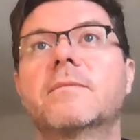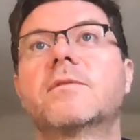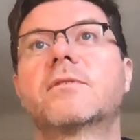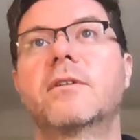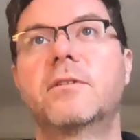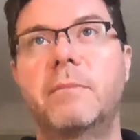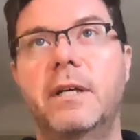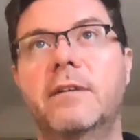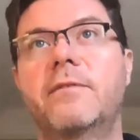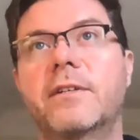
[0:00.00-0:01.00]
start to
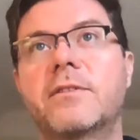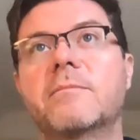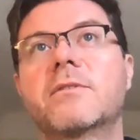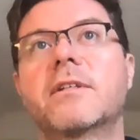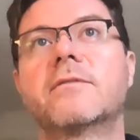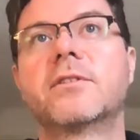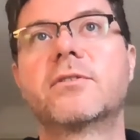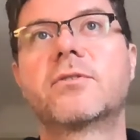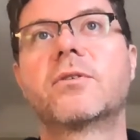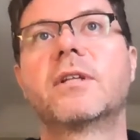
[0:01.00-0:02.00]
manifest themselves on
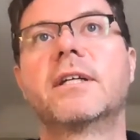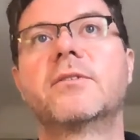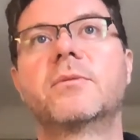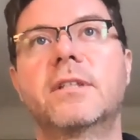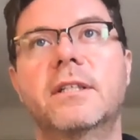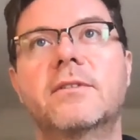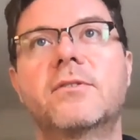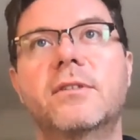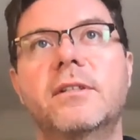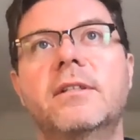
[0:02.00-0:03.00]
shorelines, we tend to
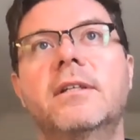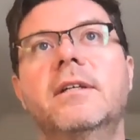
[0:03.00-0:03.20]
see